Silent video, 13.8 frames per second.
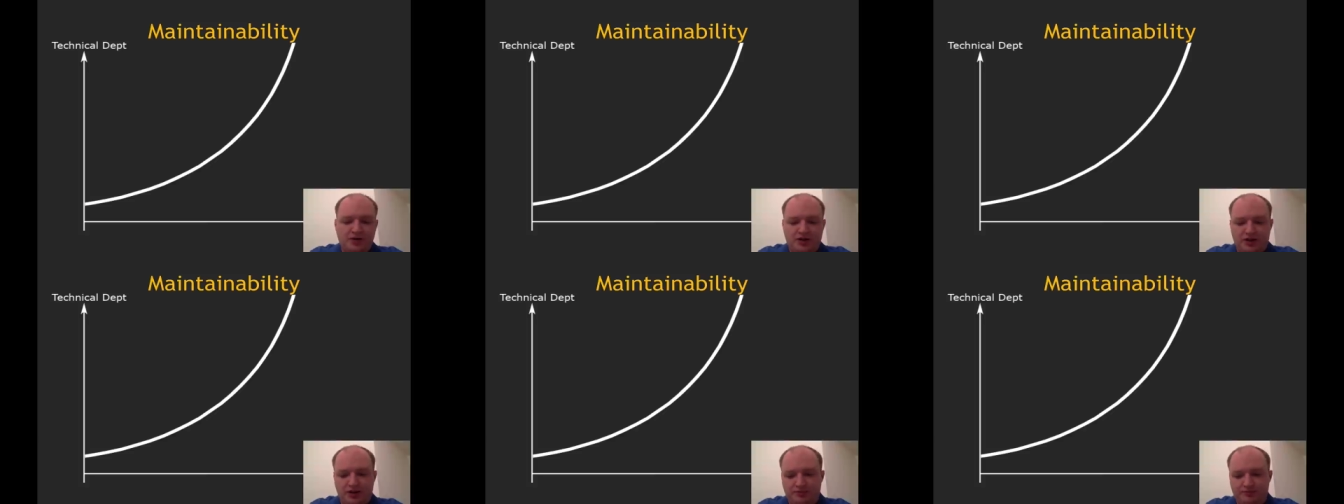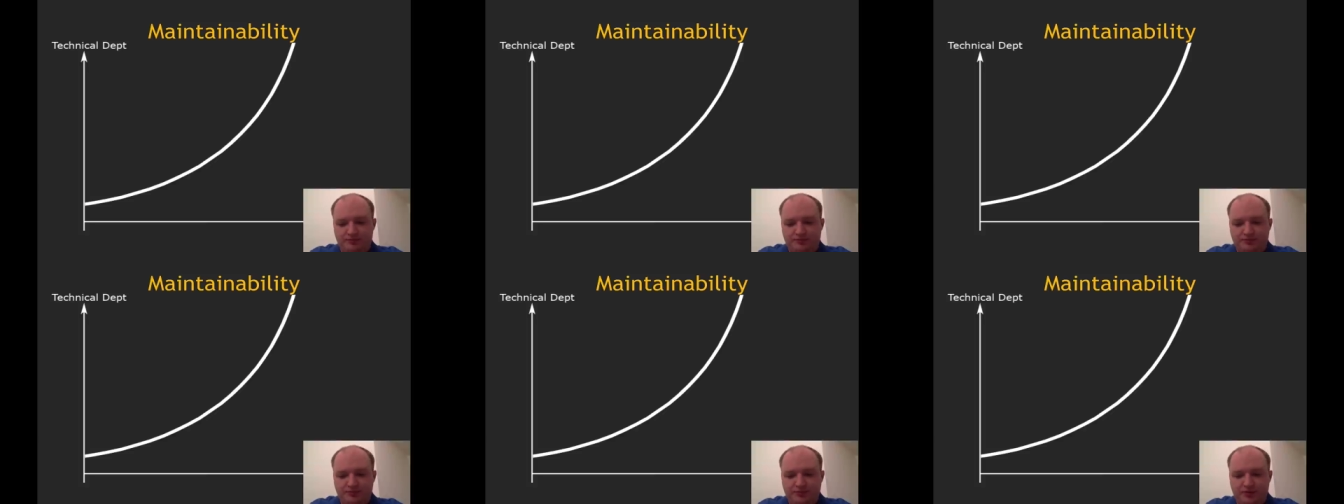Um,
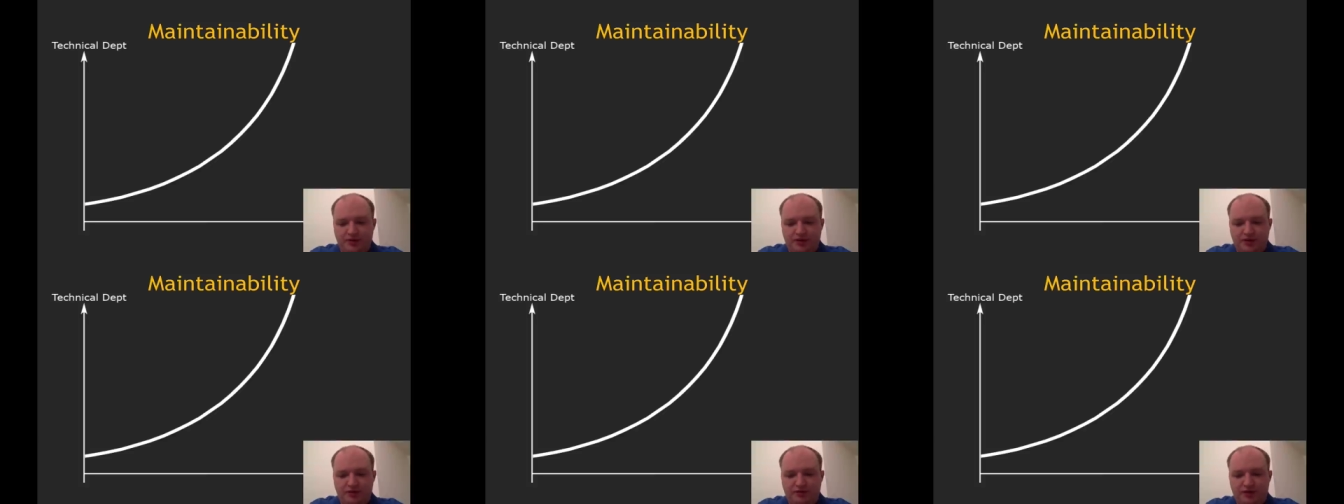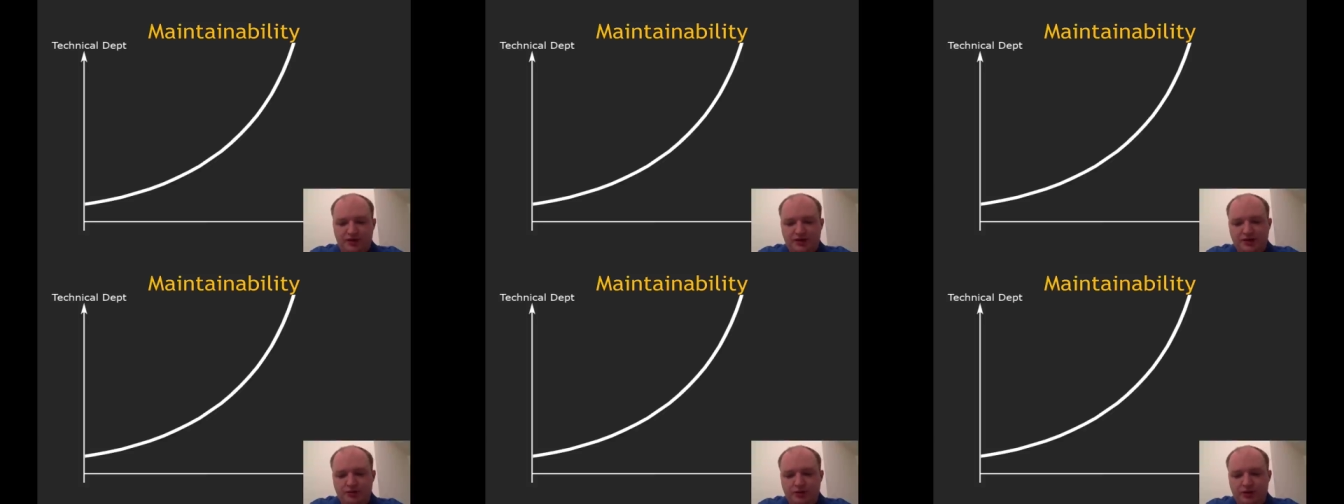the
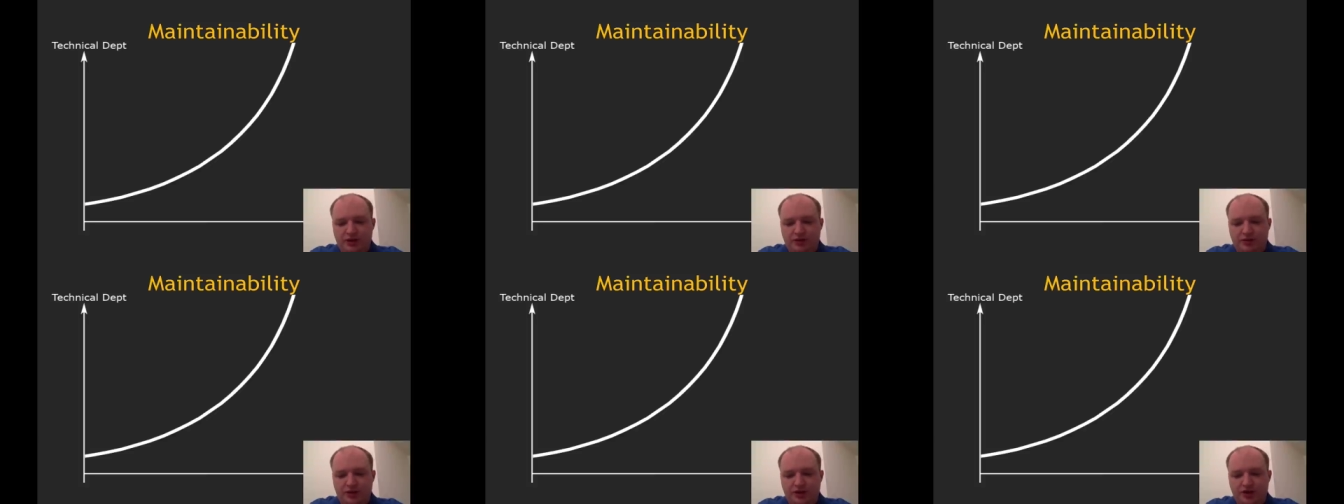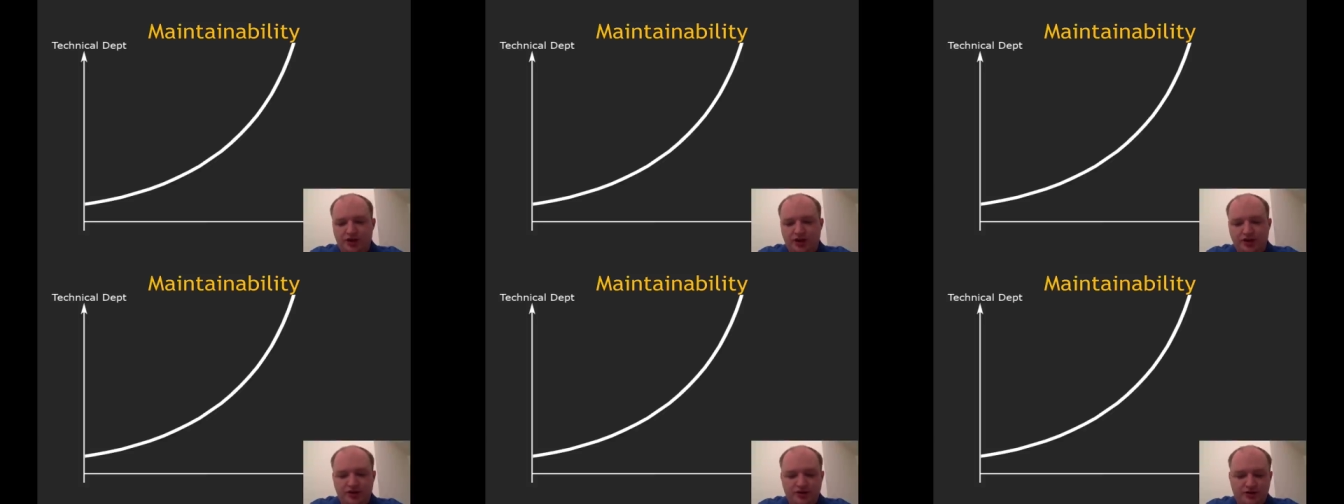faster we can make
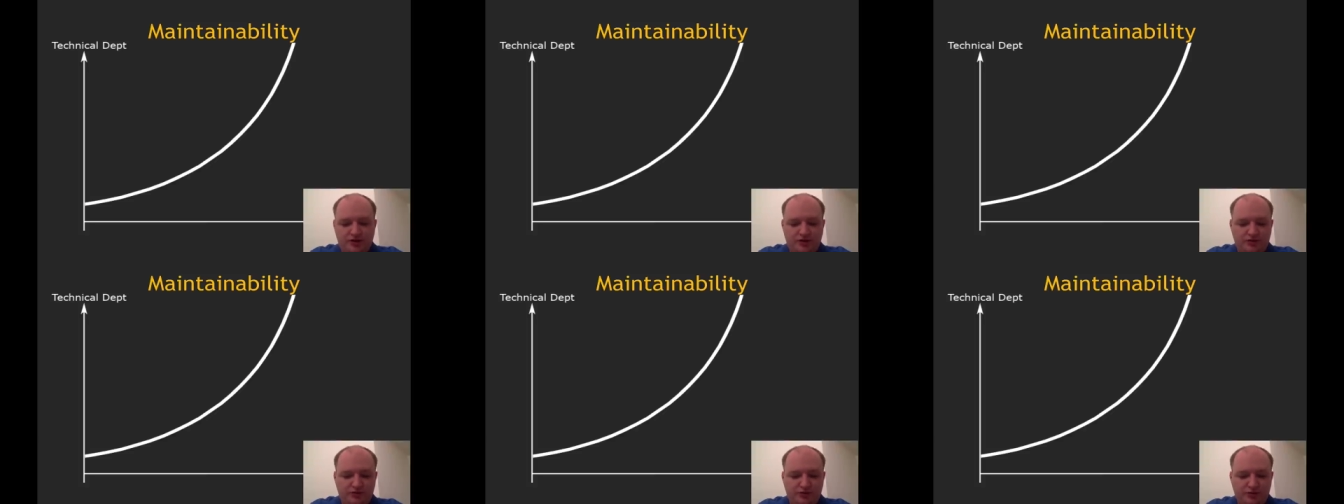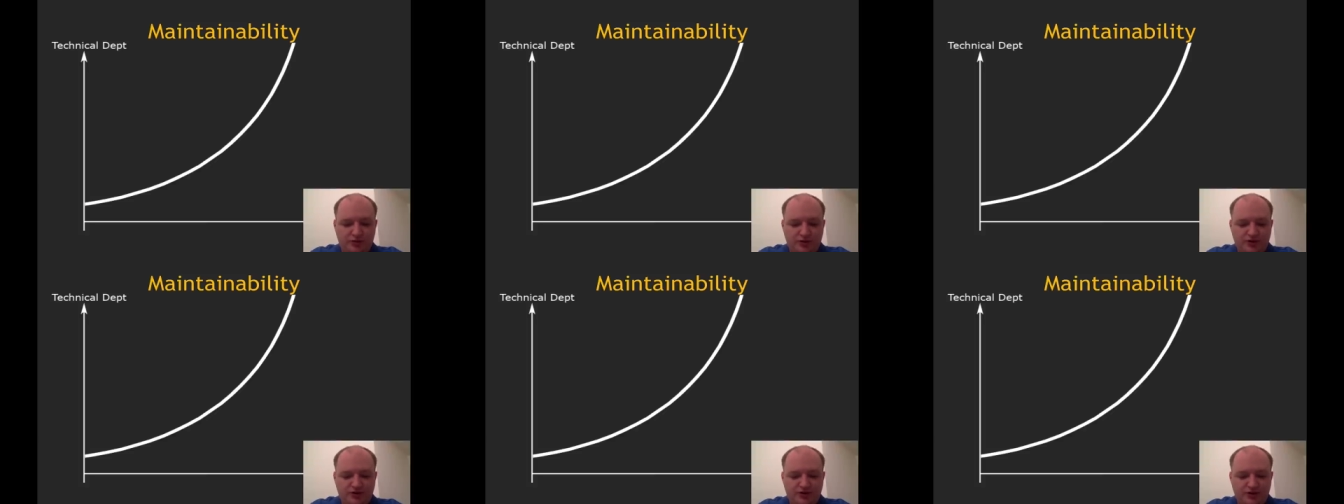changes, of
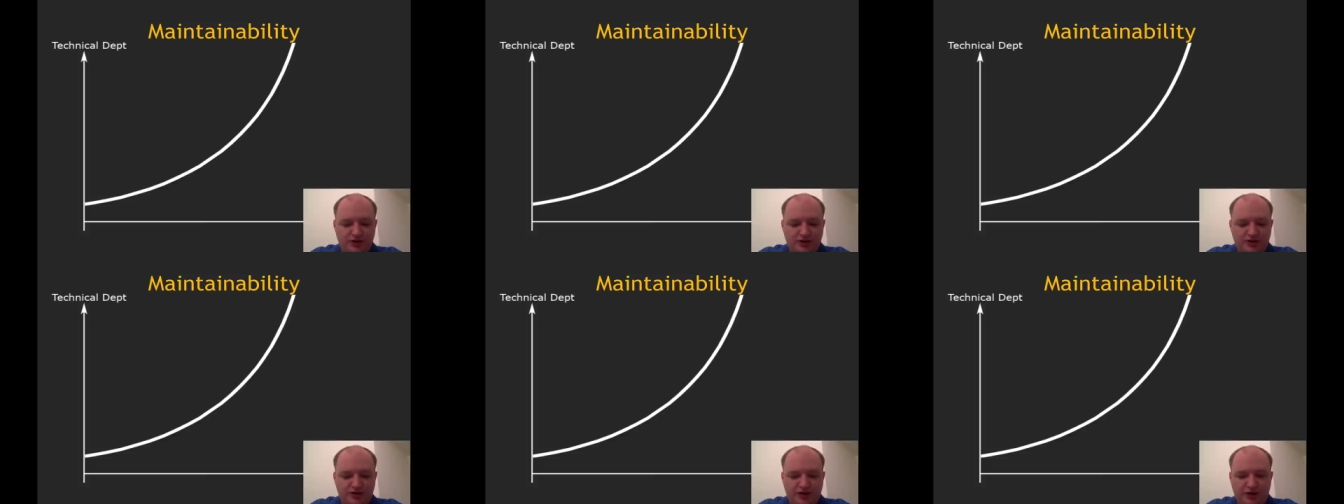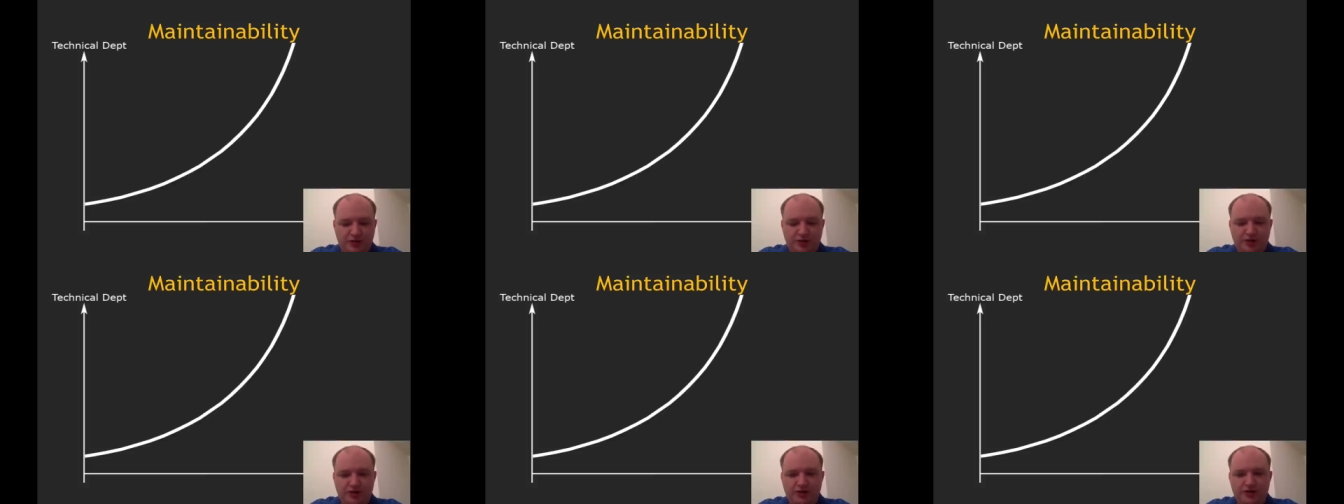course, the less time
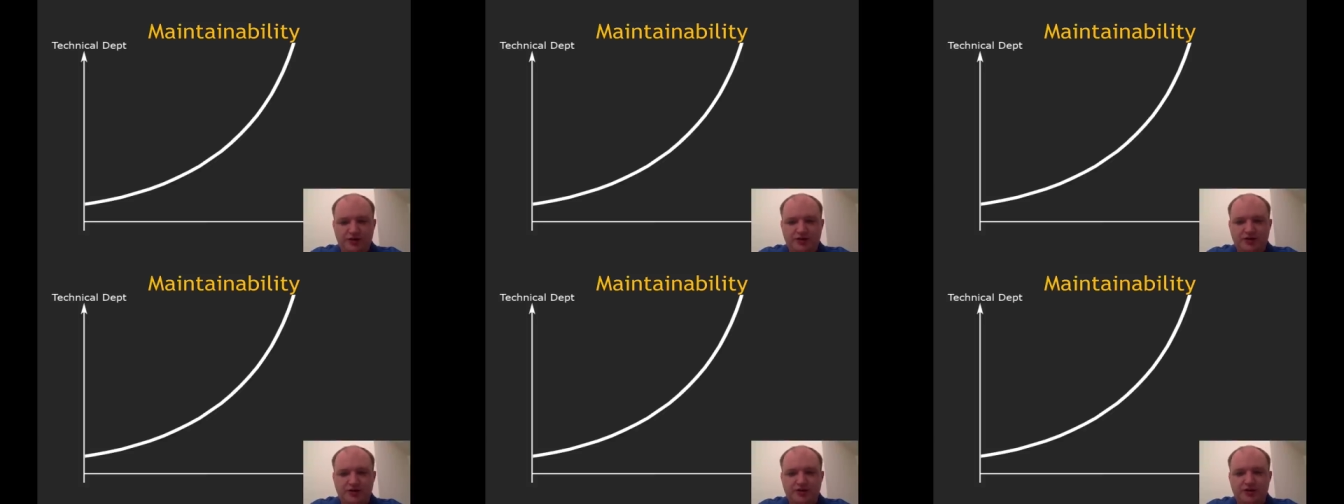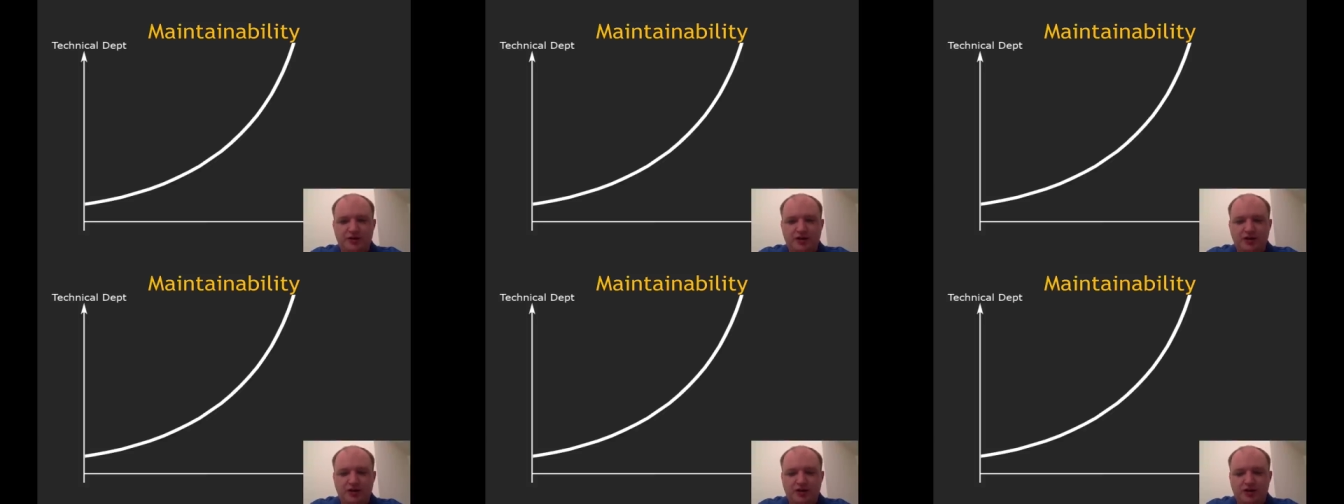it needs us,
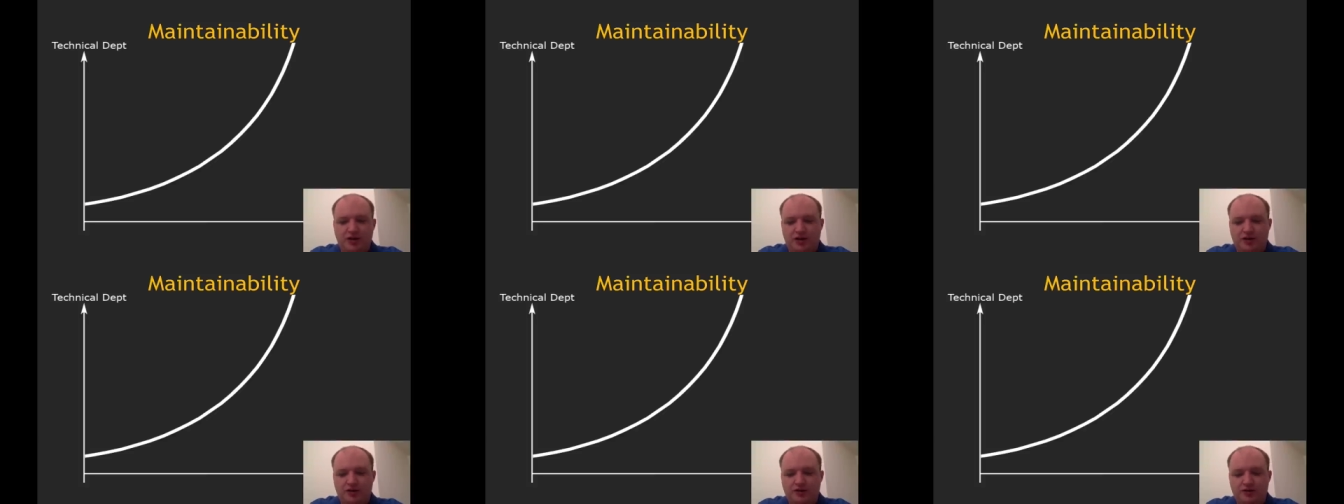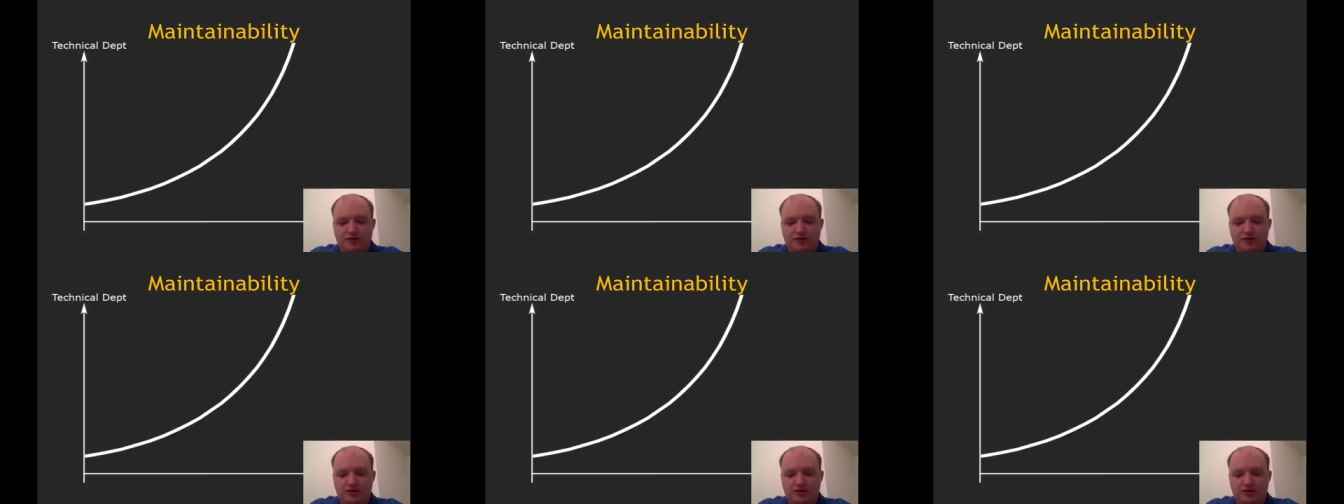and